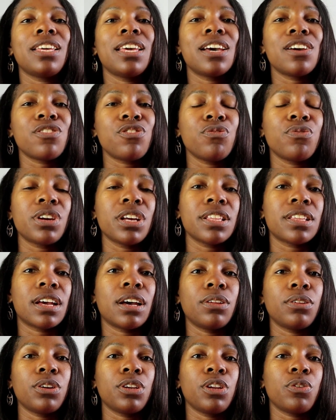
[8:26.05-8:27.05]
Yes, you can
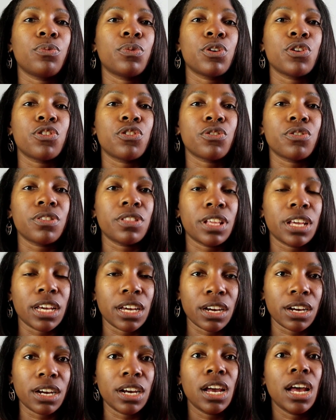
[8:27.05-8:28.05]
download it once you're
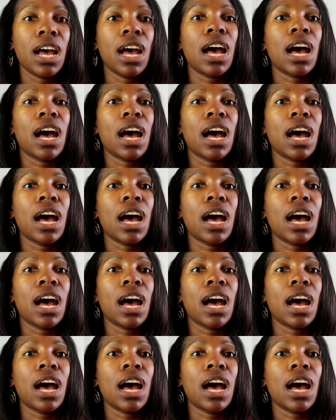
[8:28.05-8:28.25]
there.